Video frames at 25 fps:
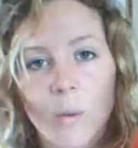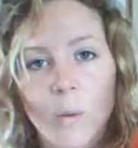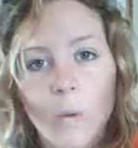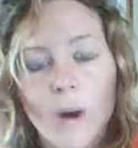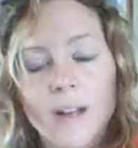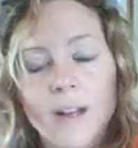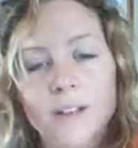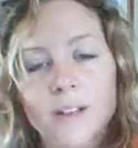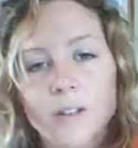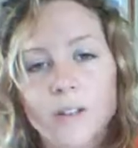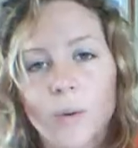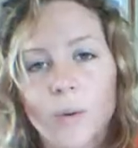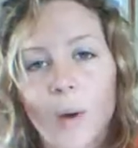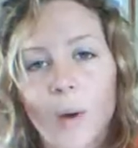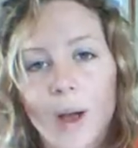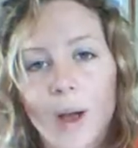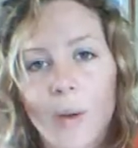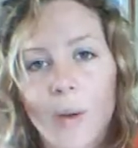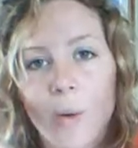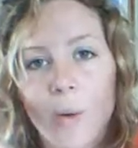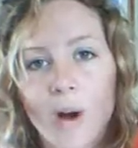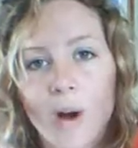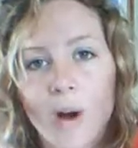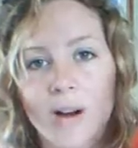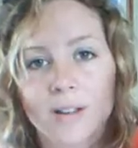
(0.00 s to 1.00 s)
What do
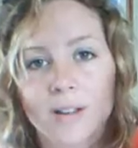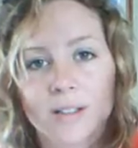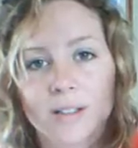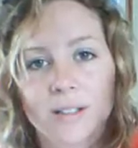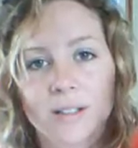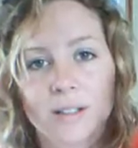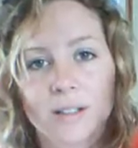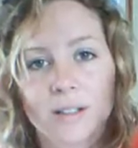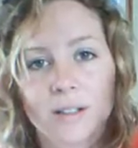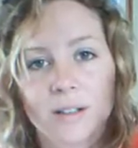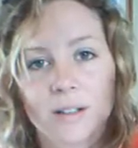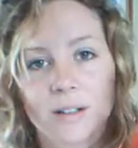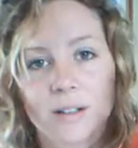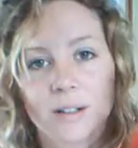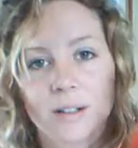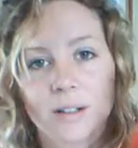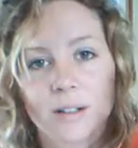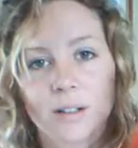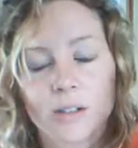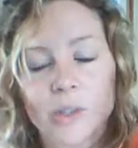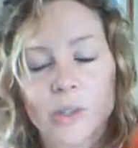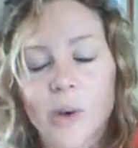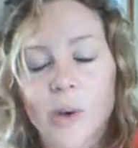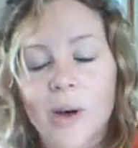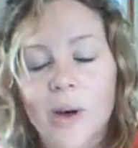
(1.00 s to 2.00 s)
I want?
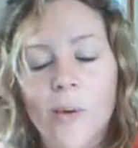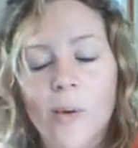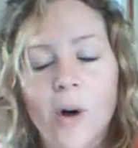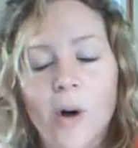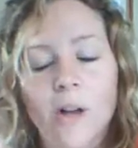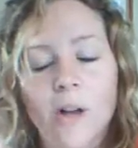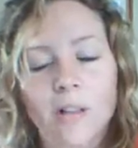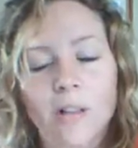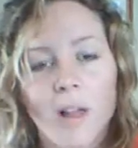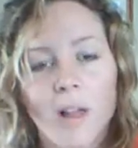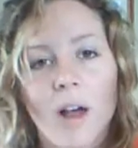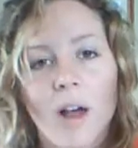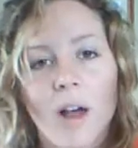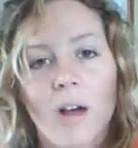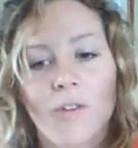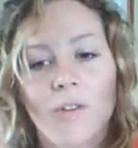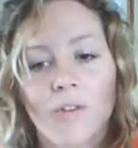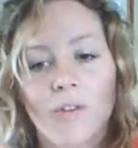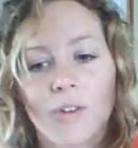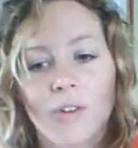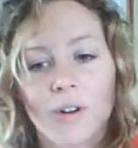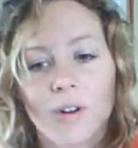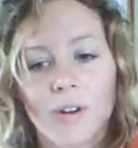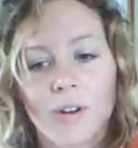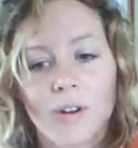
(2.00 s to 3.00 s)
Do I want love
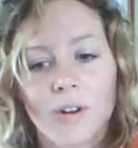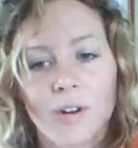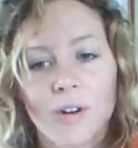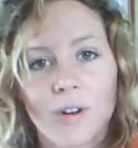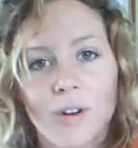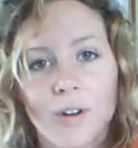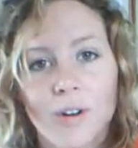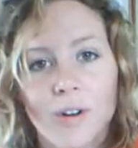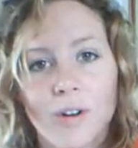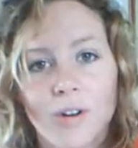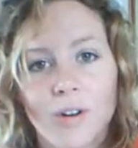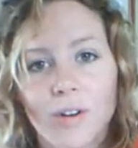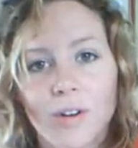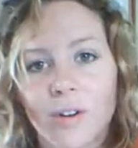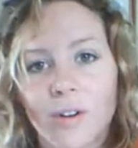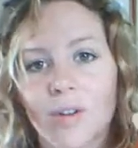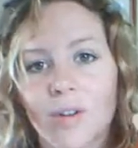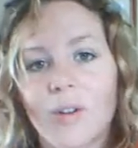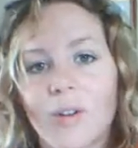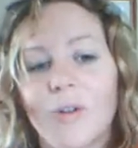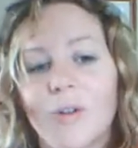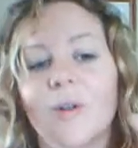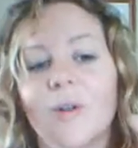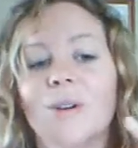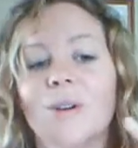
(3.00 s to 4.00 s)

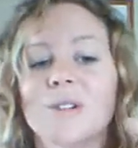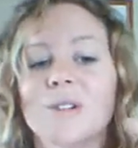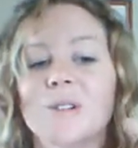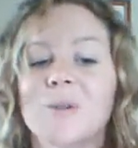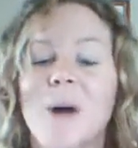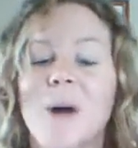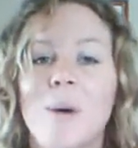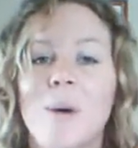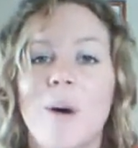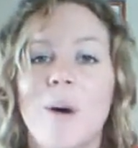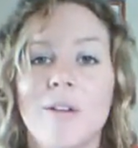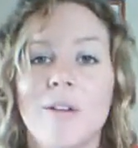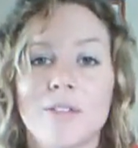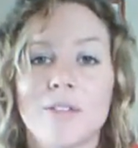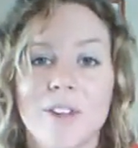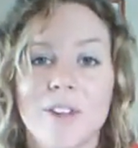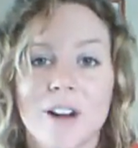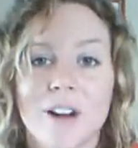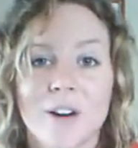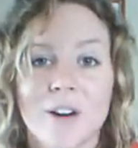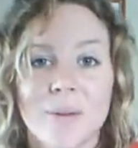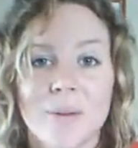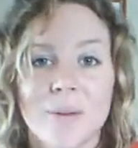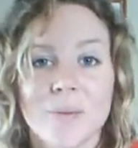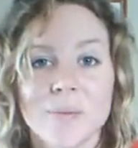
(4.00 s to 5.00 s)
or do I want
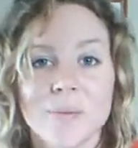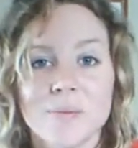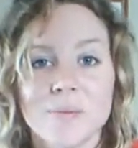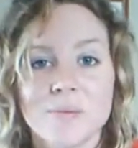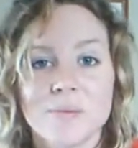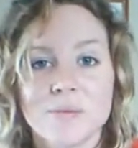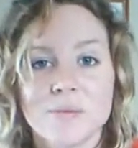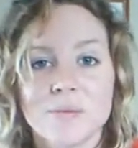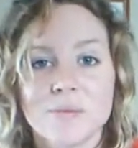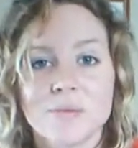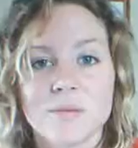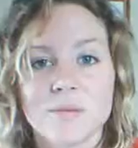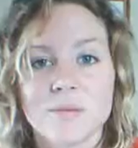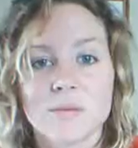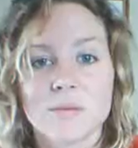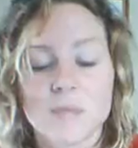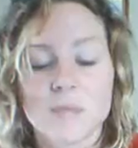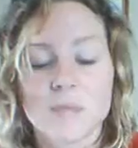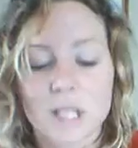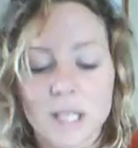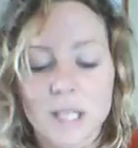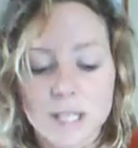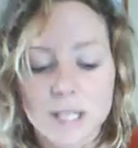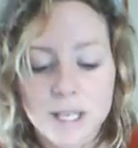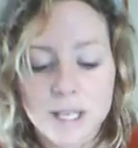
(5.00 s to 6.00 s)
fear?
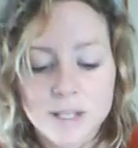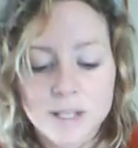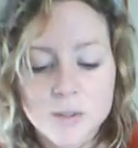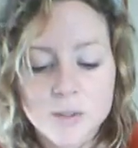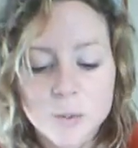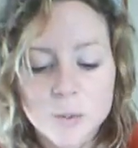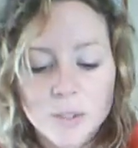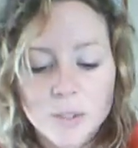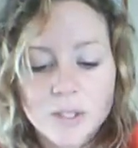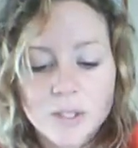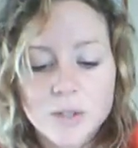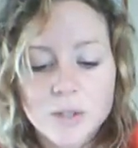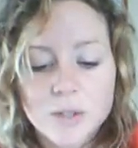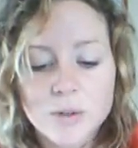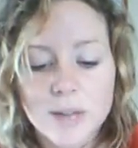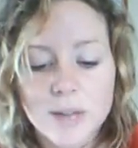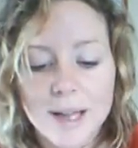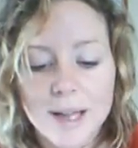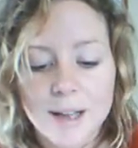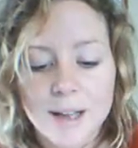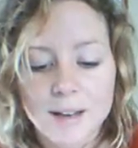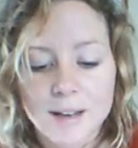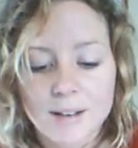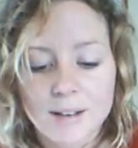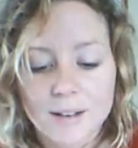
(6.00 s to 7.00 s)
And as we do
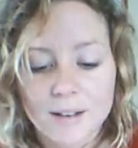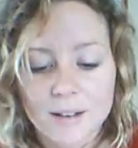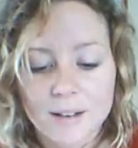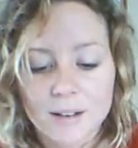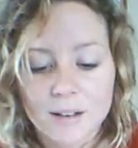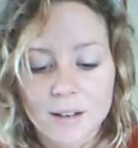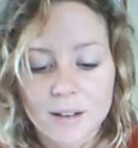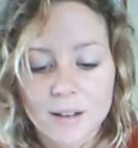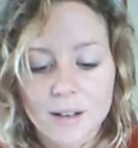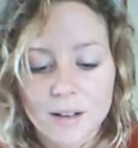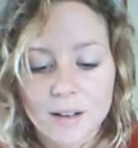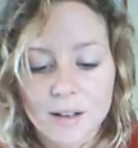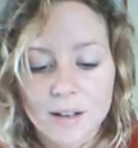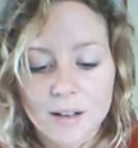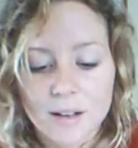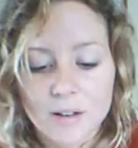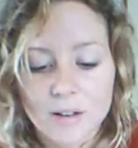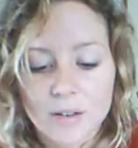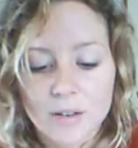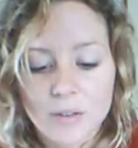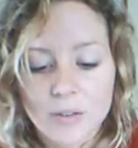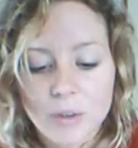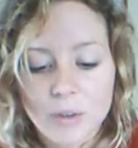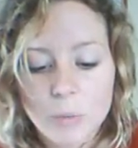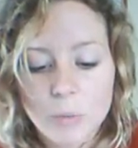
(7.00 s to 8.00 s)
that,
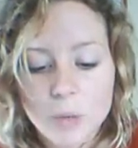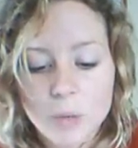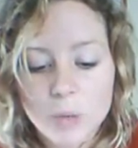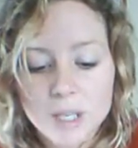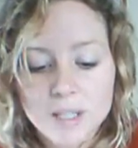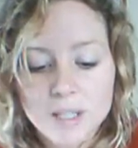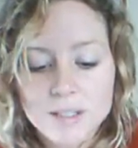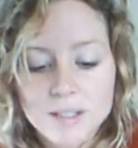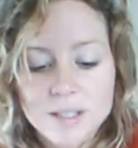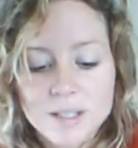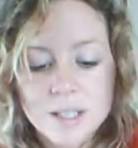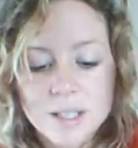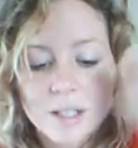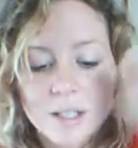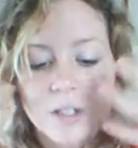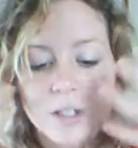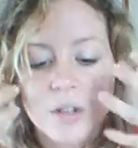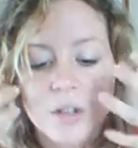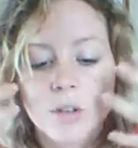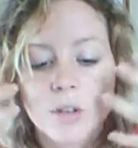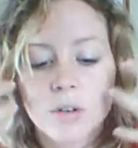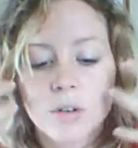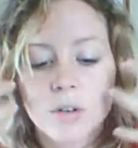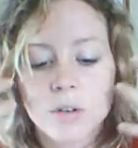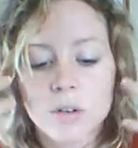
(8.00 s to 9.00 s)
then we
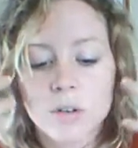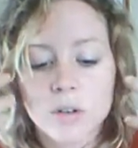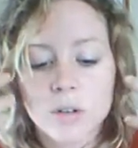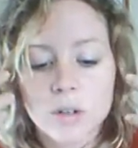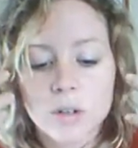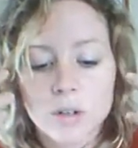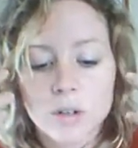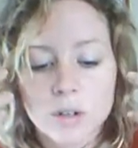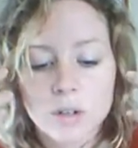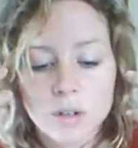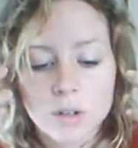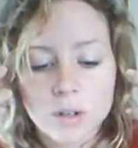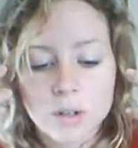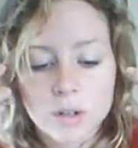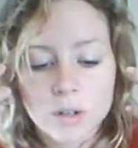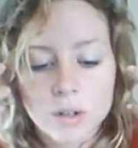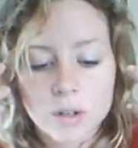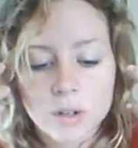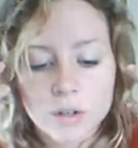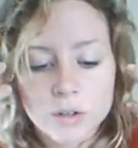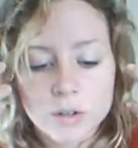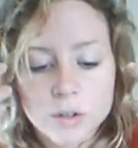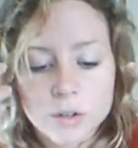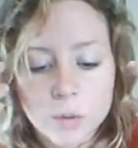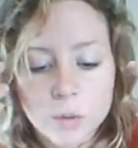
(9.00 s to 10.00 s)
continue
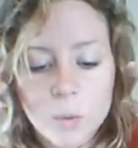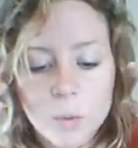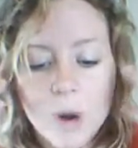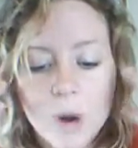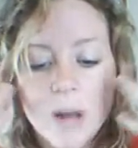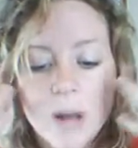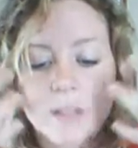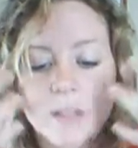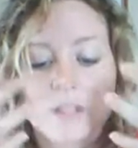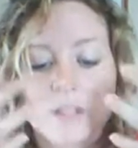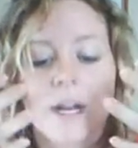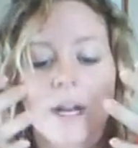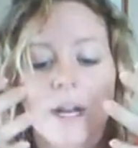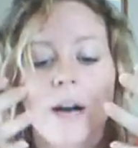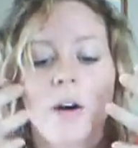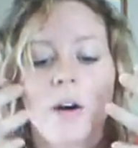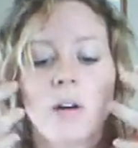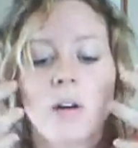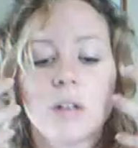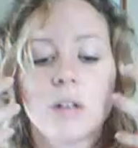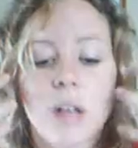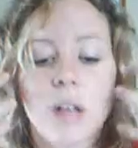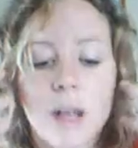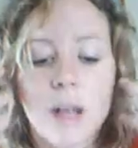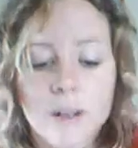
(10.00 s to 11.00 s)
to watch
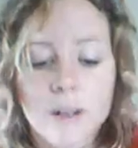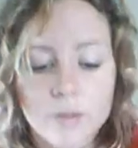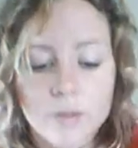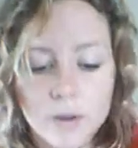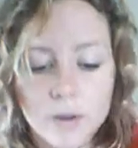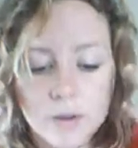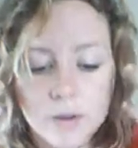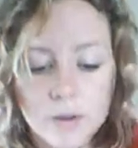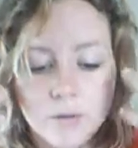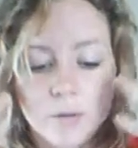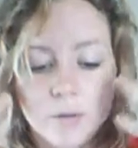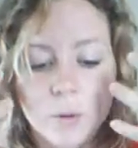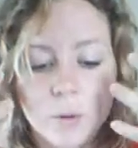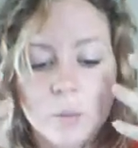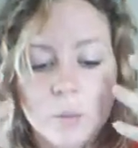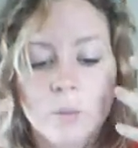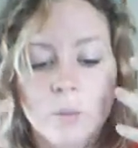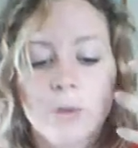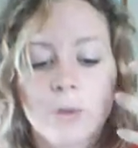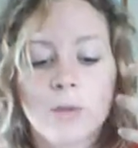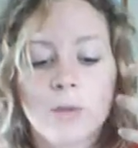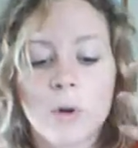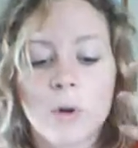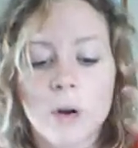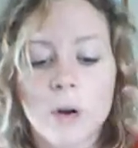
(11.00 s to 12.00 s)
our life unfold
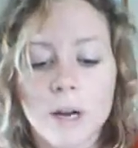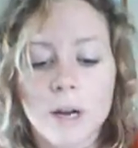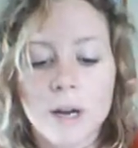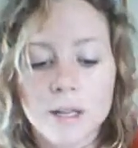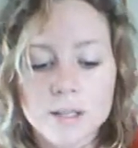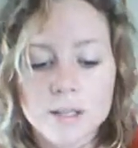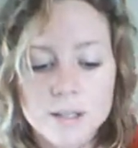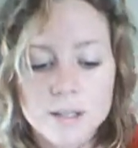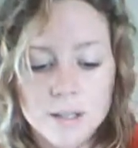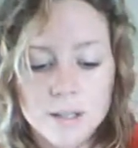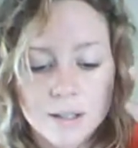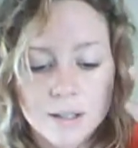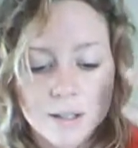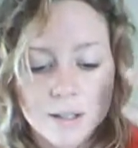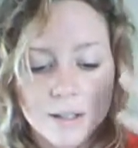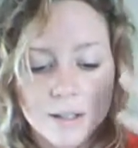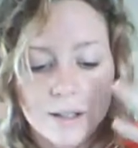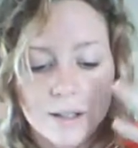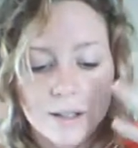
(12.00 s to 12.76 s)
before us